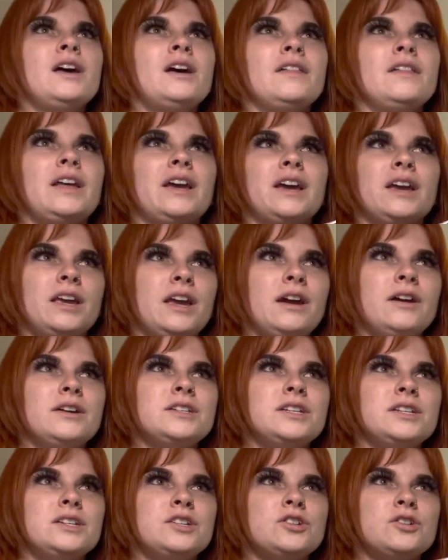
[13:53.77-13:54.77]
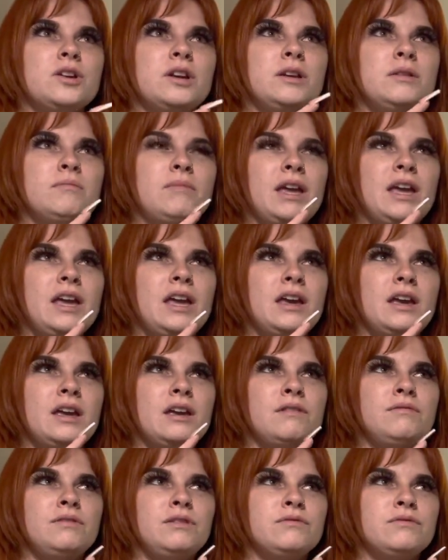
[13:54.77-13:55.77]
like a keratin treatment,
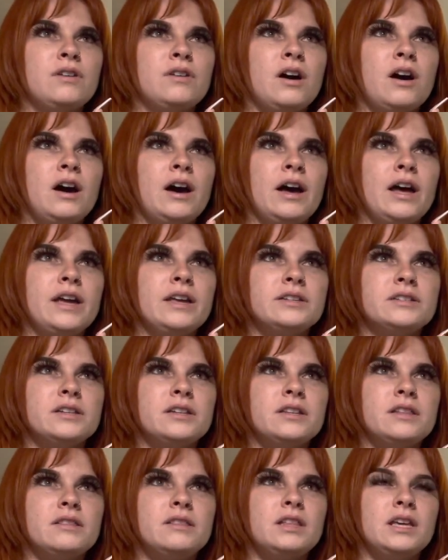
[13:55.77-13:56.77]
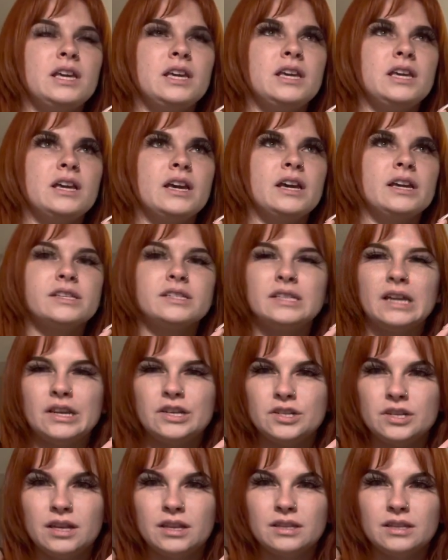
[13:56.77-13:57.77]
if you've got the
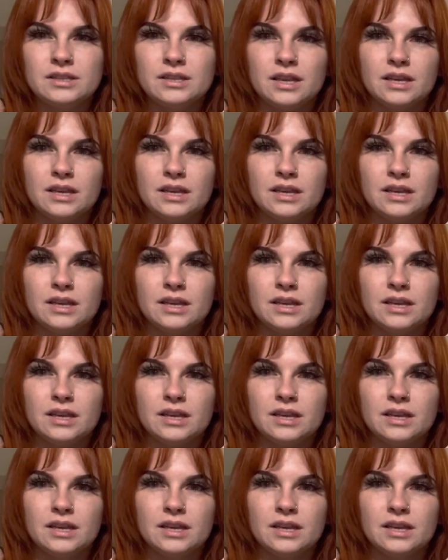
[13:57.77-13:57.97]
extensions,